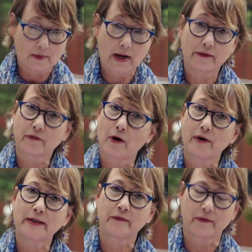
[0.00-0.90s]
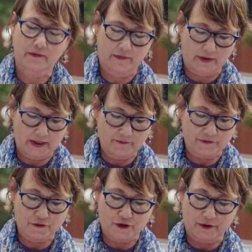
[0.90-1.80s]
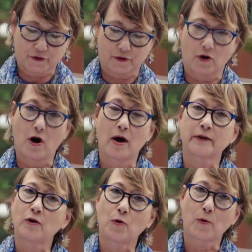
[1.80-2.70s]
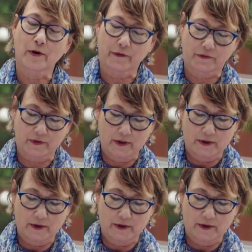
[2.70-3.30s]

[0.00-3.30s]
I saw an existing infrastructure on course